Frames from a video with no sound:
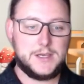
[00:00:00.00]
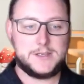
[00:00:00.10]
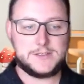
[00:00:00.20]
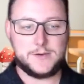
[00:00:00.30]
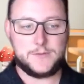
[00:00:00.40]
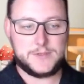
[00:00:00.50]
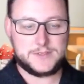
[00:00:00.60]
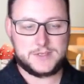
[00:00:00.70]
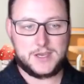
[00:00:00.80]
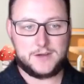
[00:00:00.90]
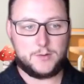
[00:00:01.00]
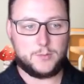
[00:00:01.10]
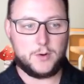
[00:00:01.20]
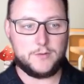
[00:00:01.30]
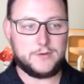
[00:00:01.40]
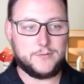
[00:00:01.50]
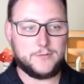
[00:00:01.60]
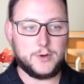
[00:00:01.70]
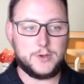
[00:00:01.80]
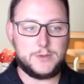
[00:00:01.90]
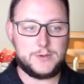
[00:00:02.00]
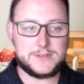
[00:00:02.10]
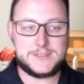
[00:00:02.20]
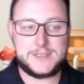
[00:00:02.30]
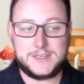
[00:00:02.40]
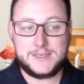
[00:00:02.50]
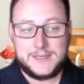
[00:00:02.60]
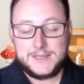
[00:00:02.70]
So this is kind of an overview for you, but you can see